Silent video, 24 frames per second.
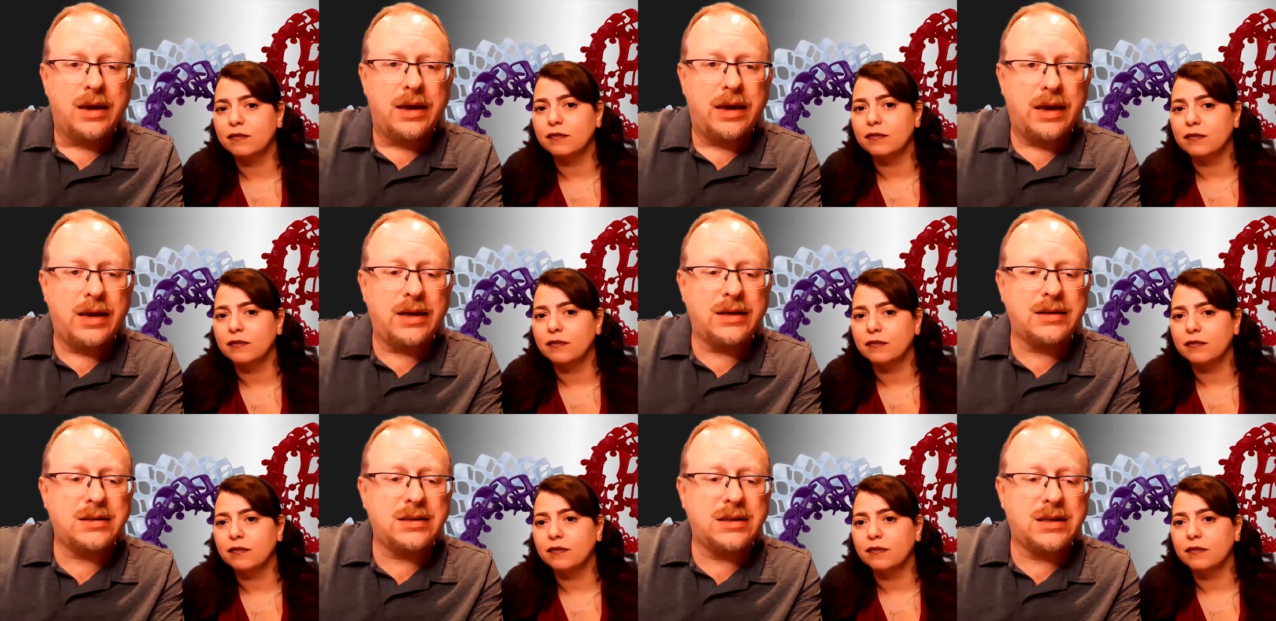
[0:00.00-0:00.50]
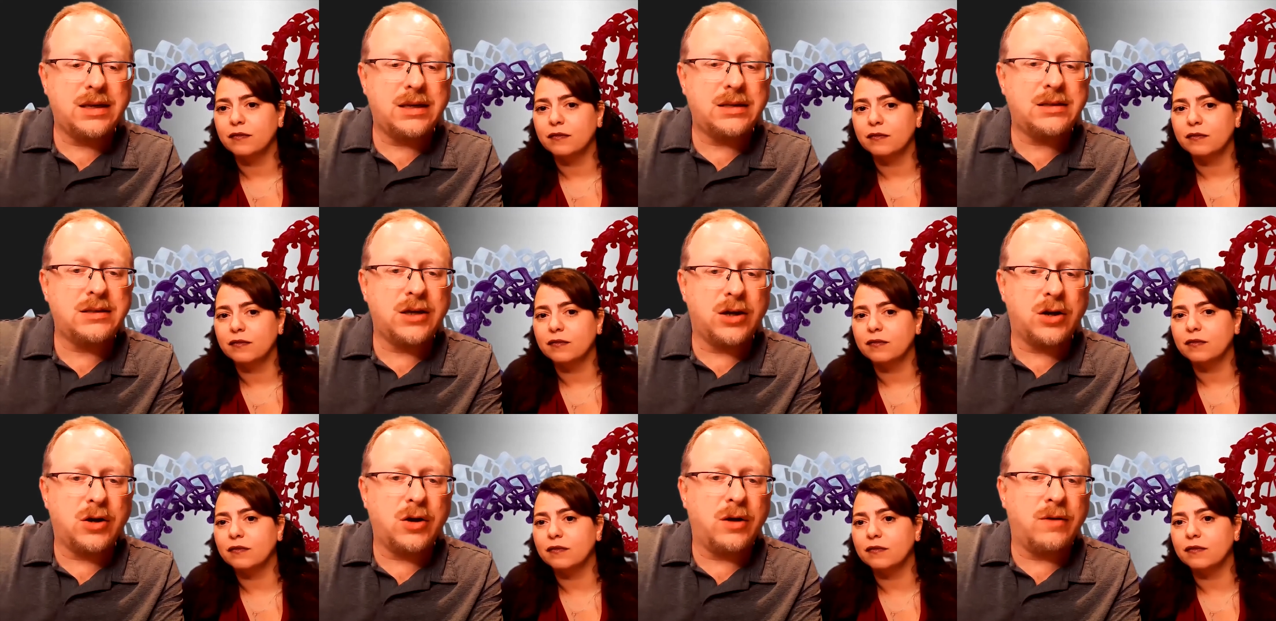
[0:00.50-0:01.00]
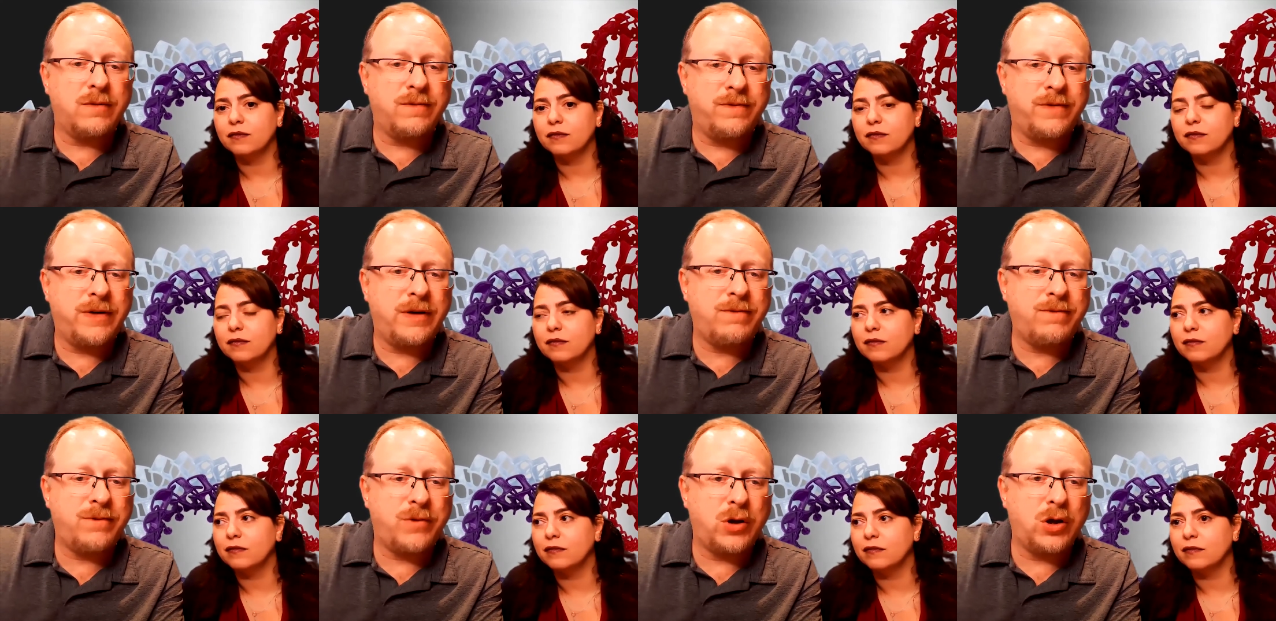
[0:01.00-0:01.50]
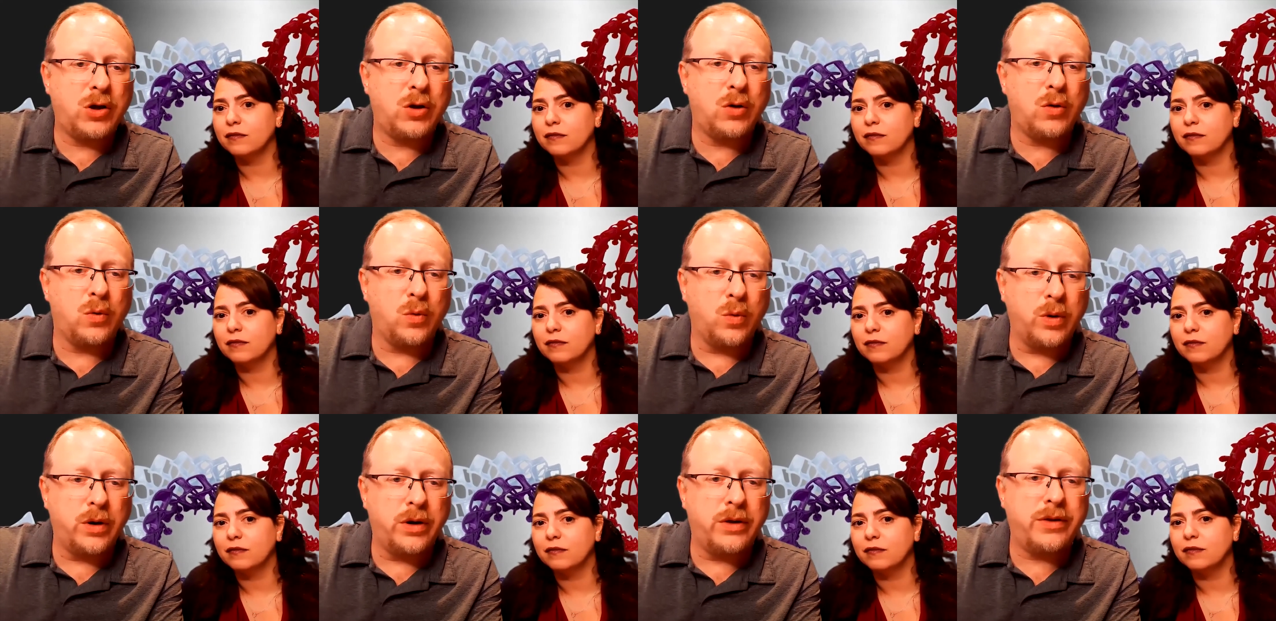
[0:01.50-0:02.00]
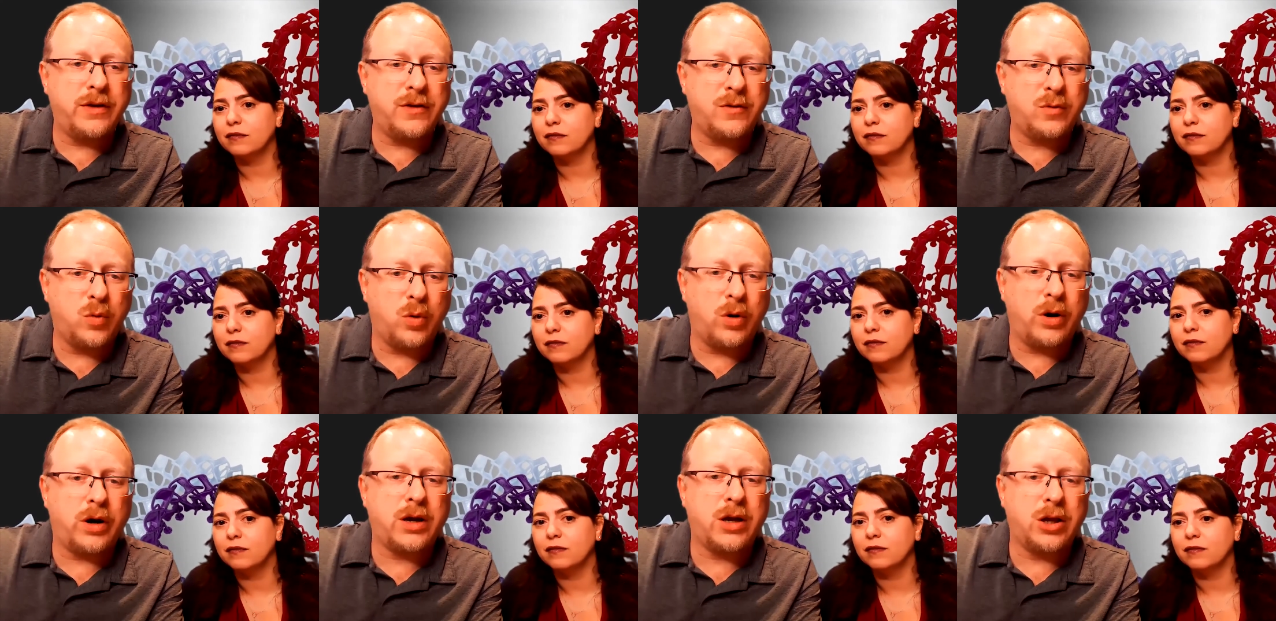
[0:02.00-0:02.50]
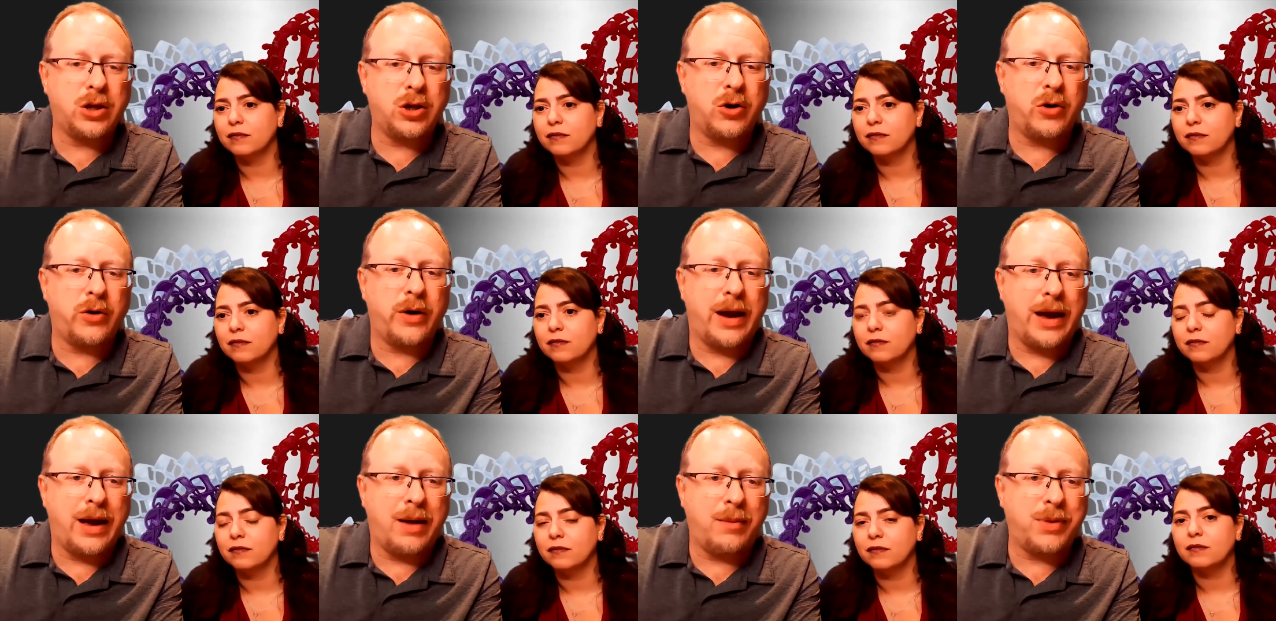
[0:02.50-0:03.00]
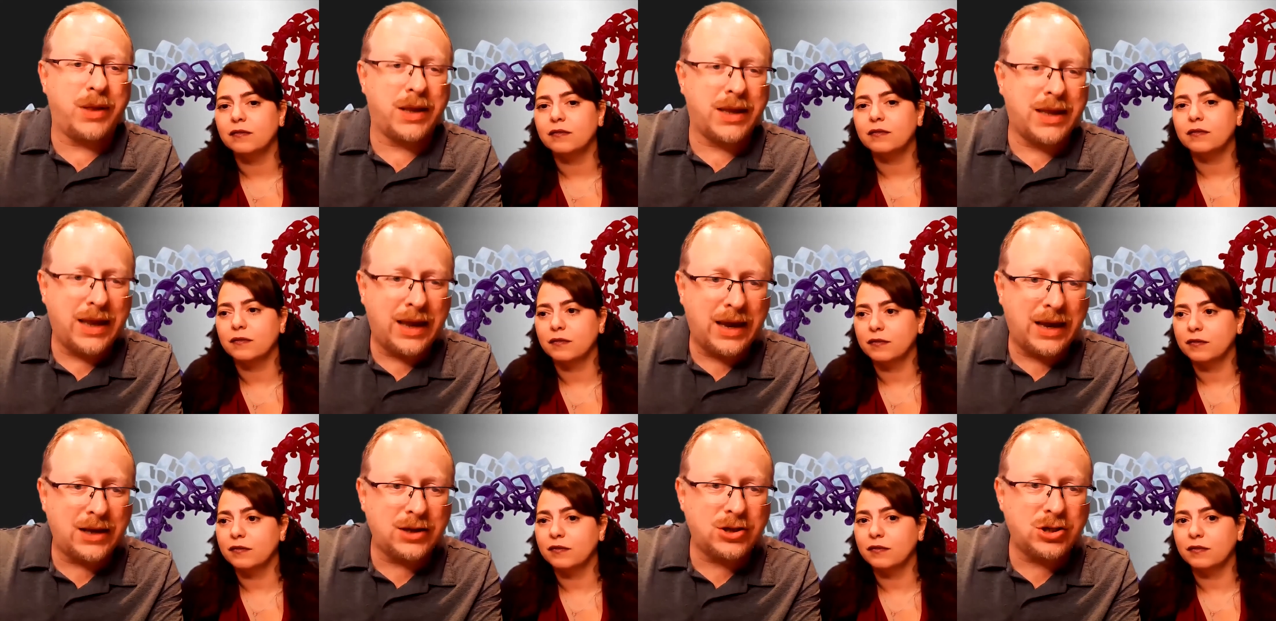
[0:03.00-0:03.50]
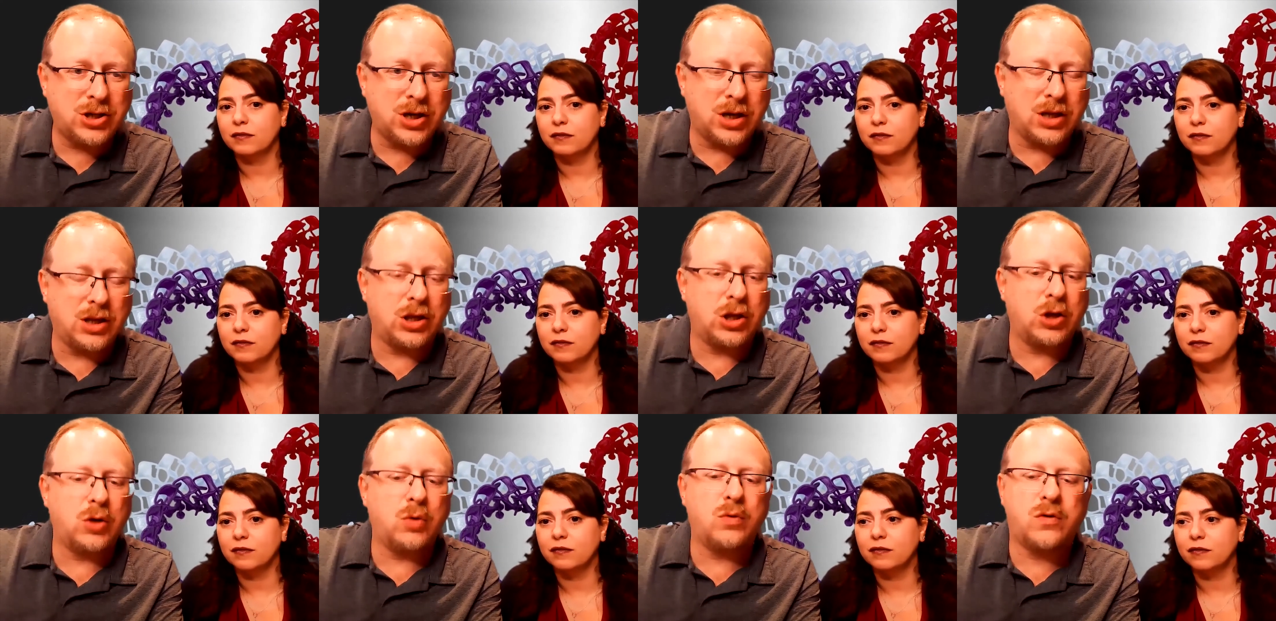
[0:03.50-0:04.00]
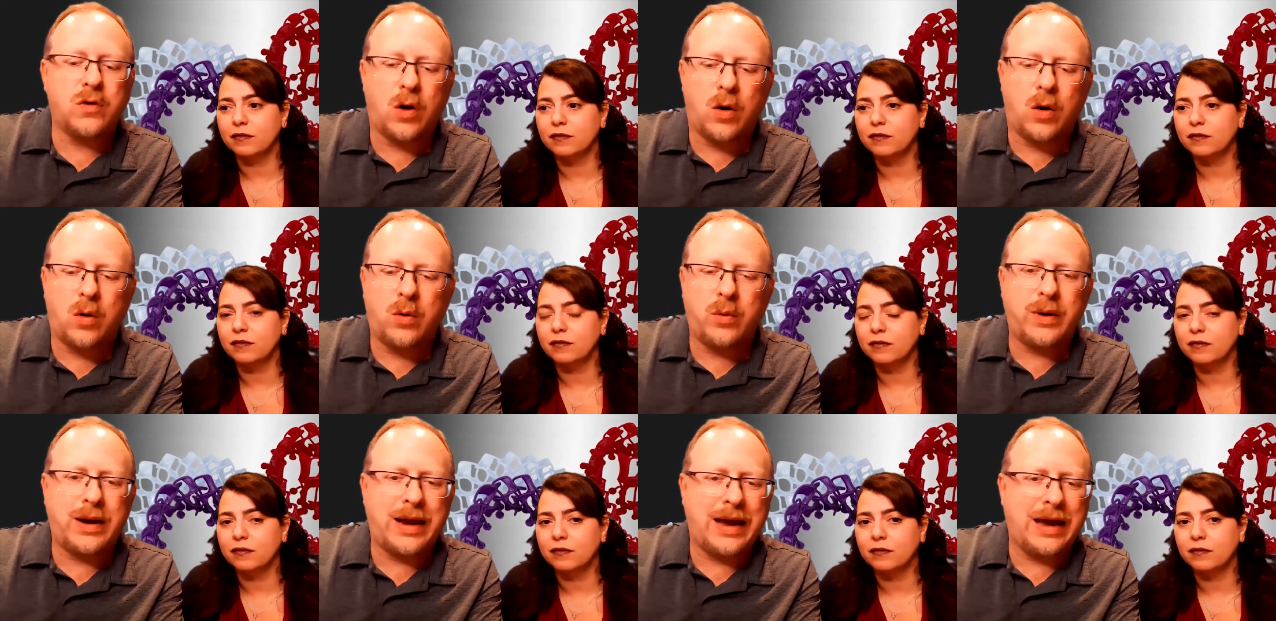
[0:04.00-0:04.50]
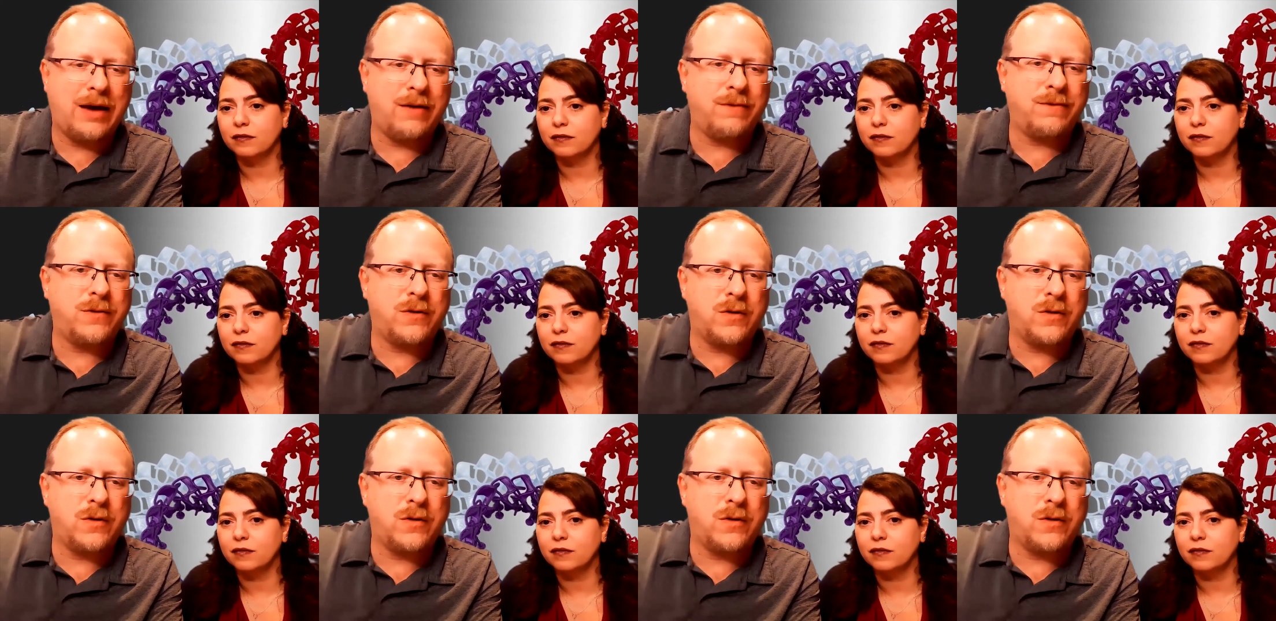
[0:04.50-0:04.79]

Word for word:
Speaker 1: is this a good fit for you? Will this work in your application? You don't have